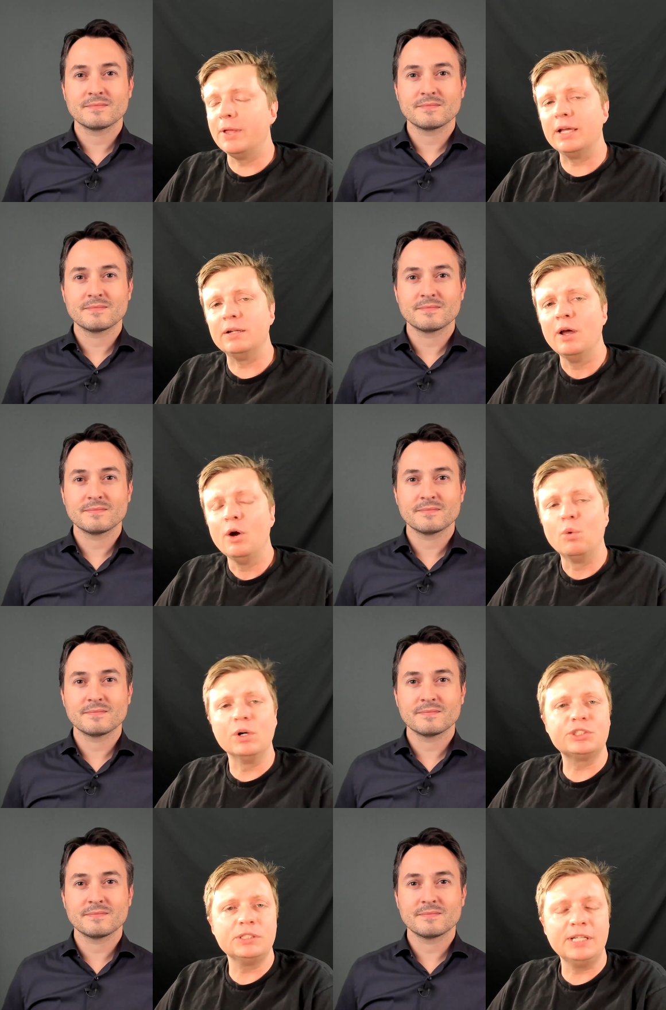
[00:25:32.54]
Speaker 1: then
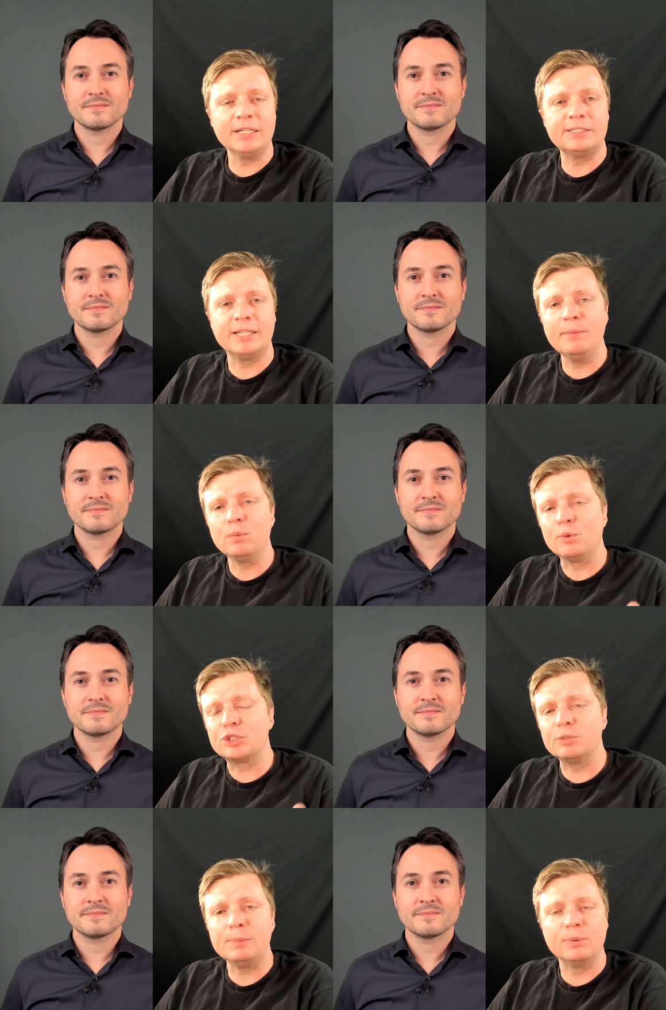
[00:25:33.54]
what's the next step?
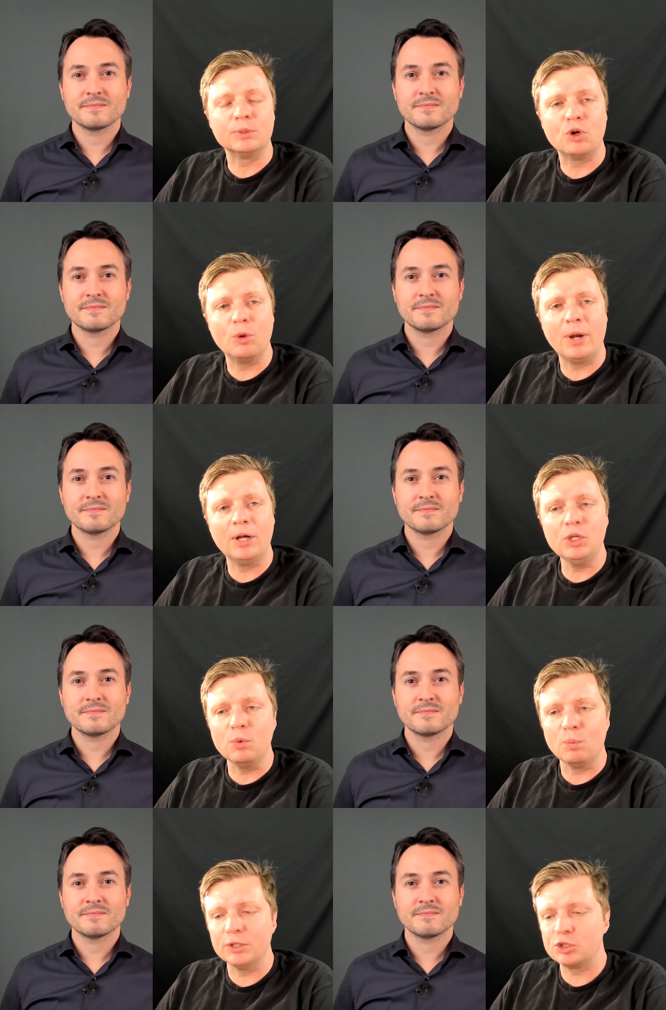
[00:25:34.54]
What should people know about
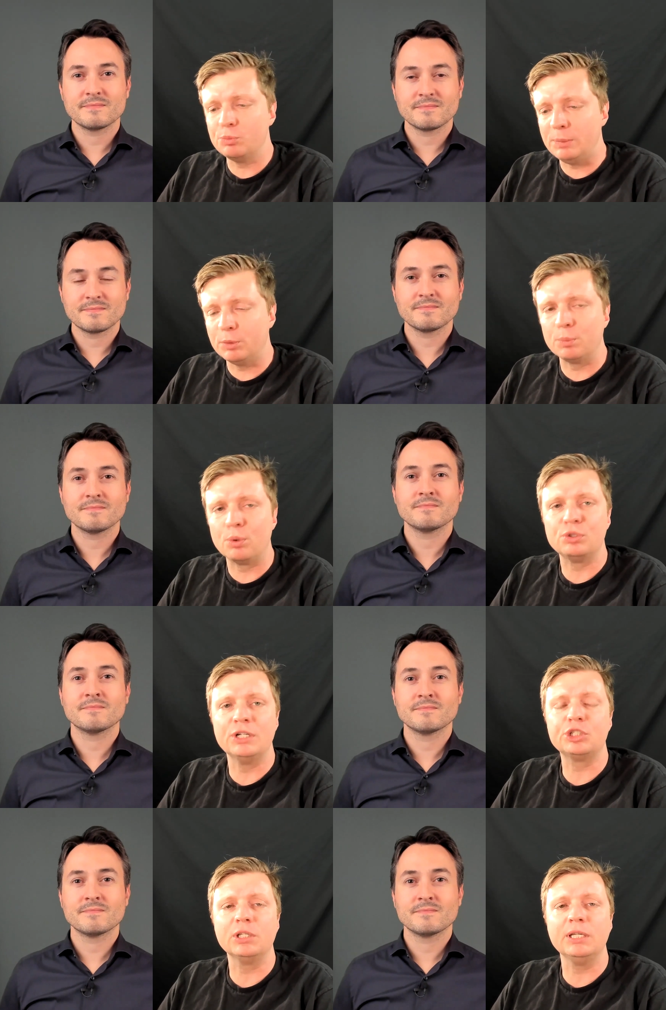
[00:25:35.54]
you? And what should people
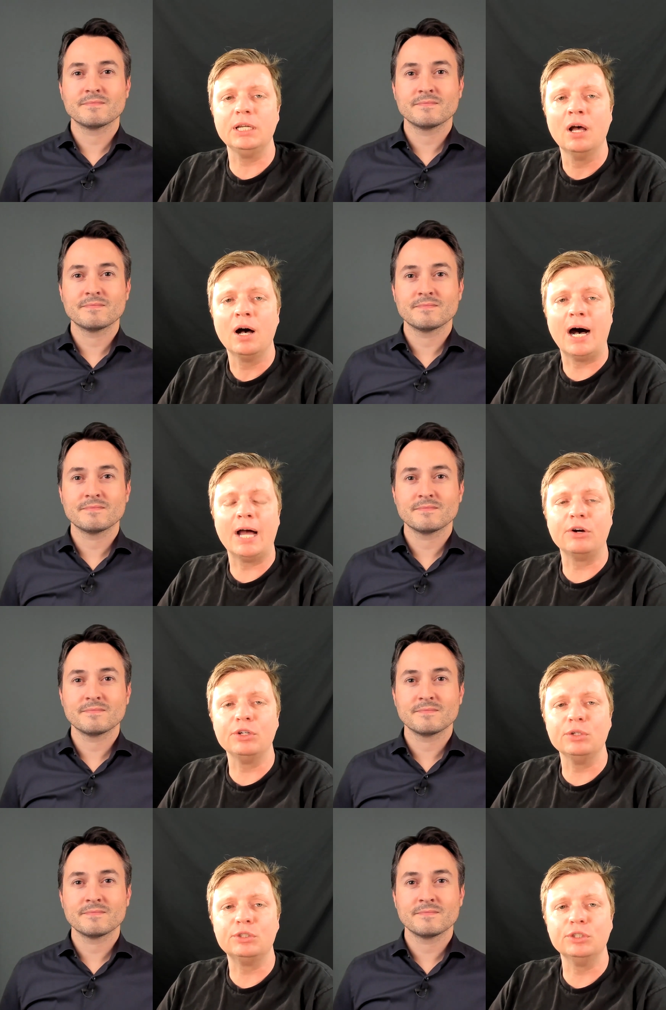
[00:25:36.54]
potentially hire
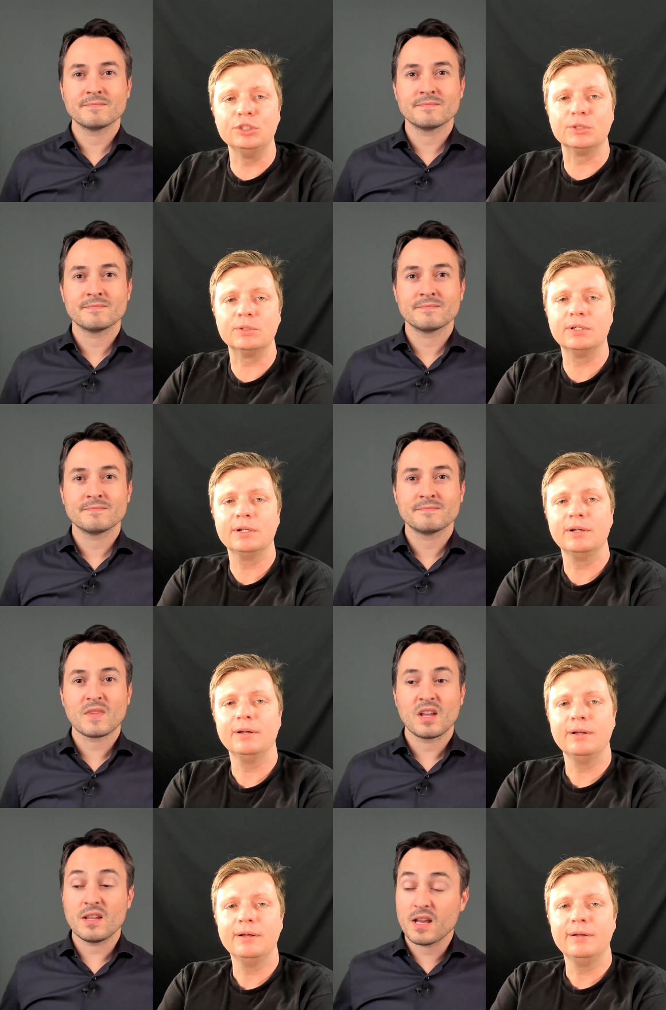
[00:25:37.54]
you to do?
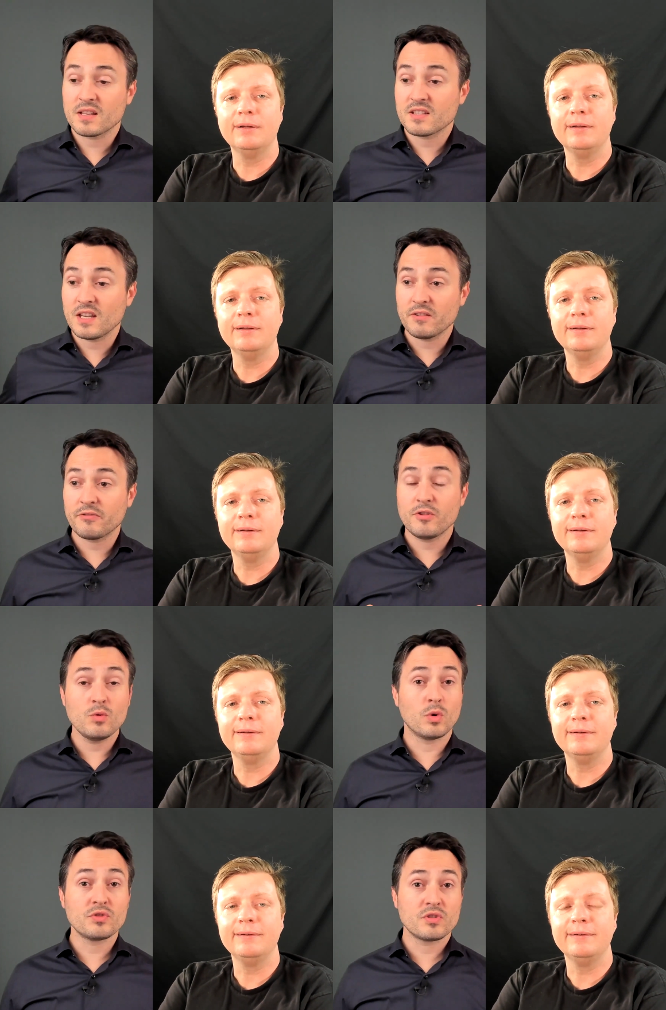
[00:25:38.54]
Speaker 2: Yes, if
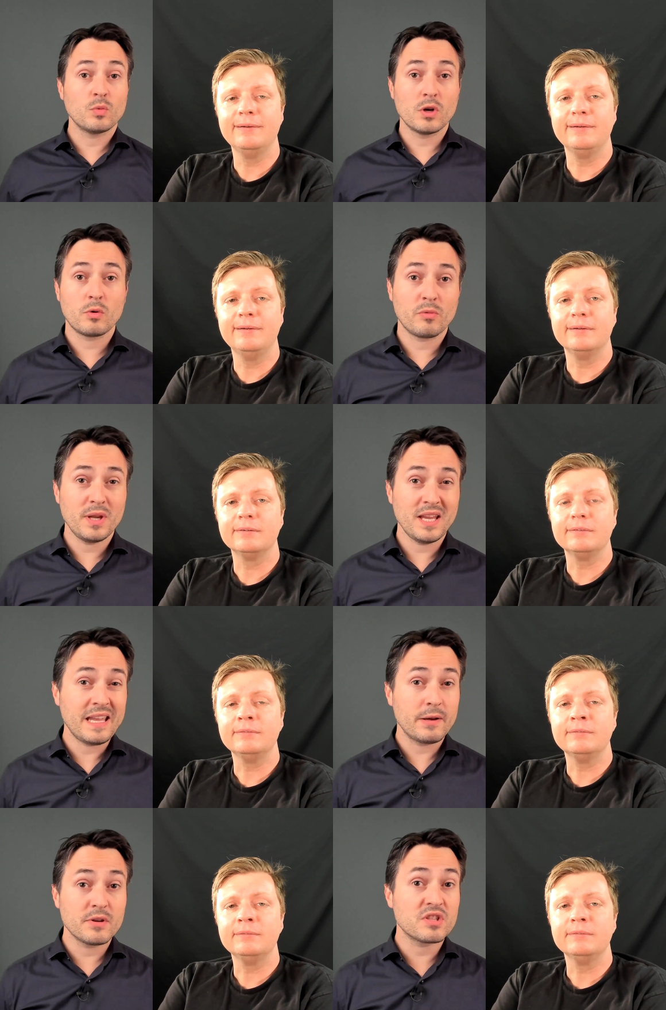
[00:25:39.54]
you want to work with me,
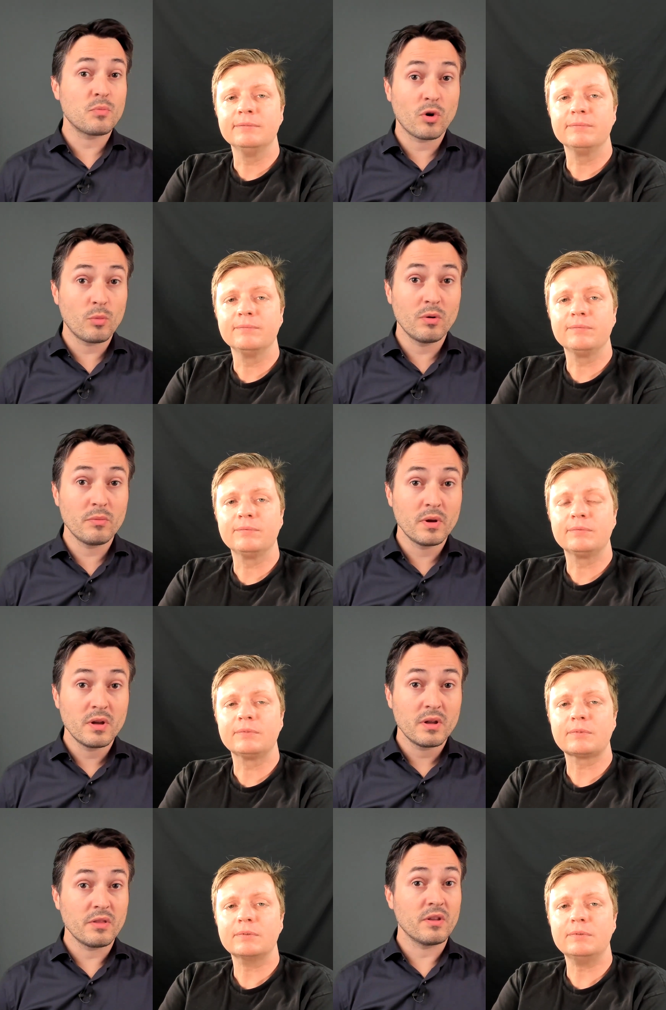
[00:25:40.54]
here is the problem
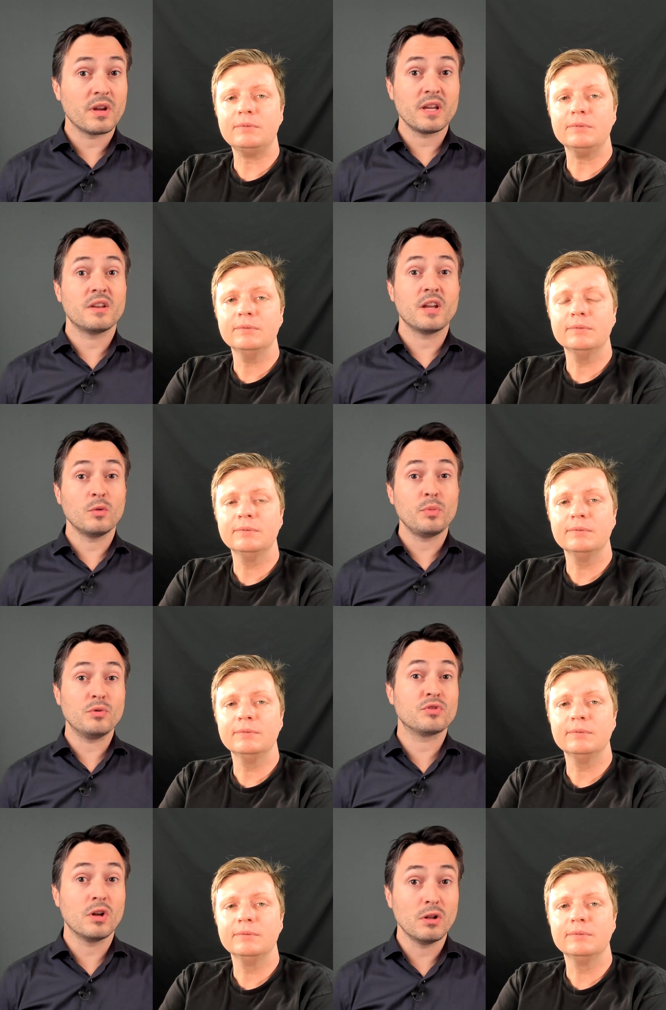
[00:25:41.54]
that I can help
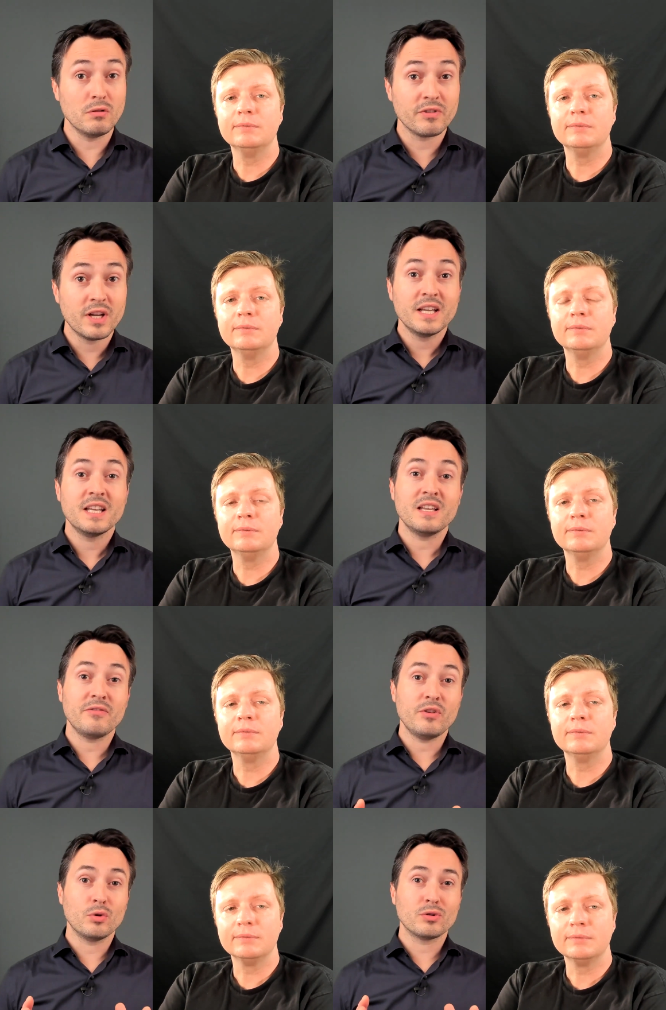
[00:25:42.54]
you solve.
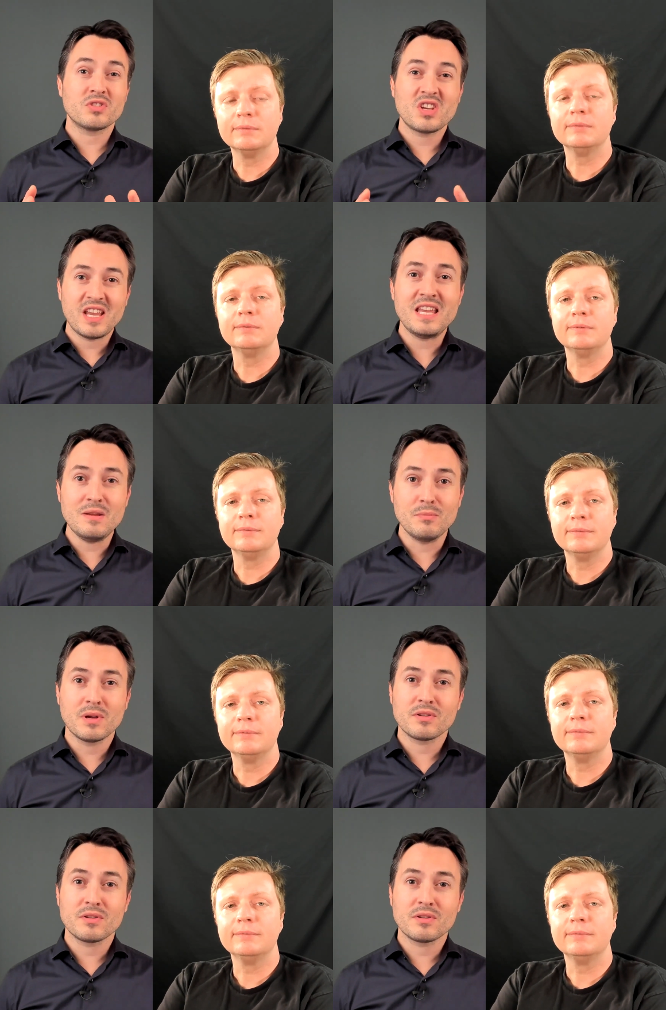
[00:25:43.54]
If your team